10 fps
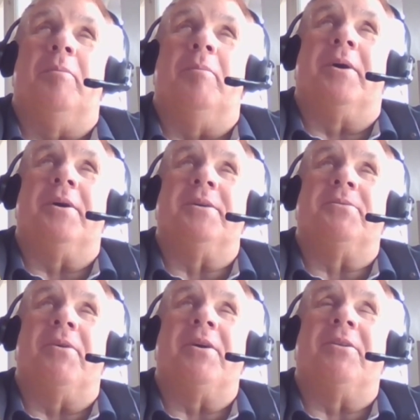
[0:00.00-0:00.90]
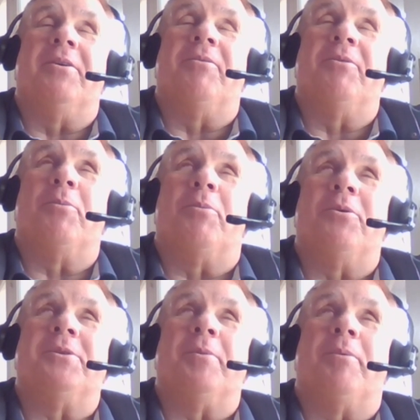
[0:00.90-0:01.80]
Because frankly, if you're the
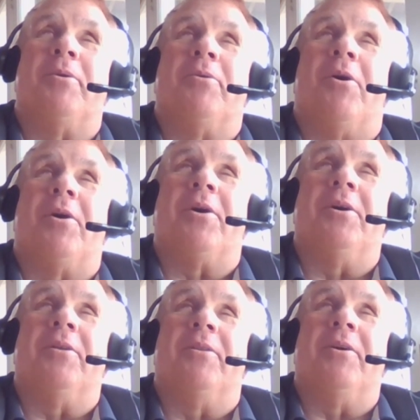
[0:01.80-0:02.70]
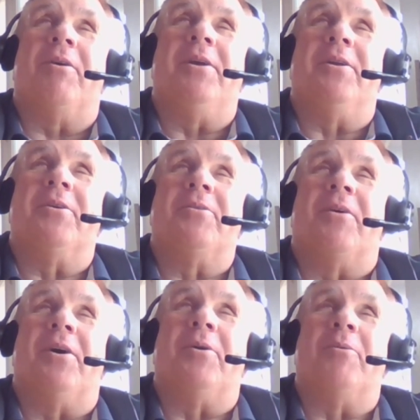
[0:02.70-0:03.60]
person up there talking, they're
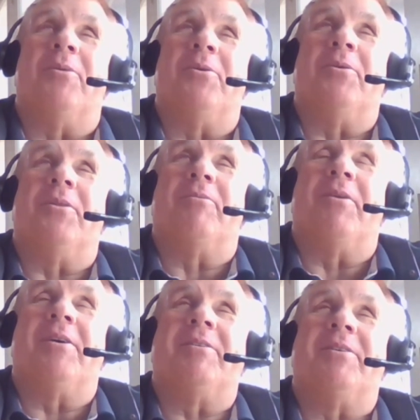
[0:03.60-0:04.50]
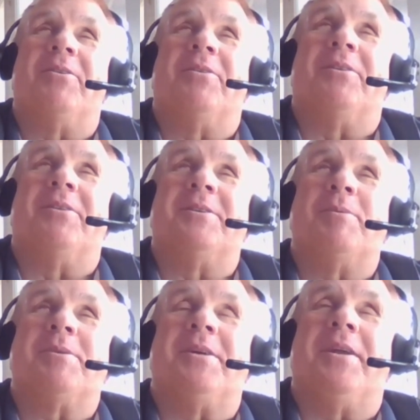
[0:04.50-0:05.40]
identifying with you, and frankly, they're to some
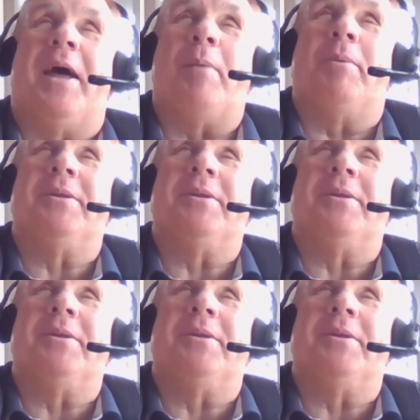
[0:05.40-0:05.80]
extent happy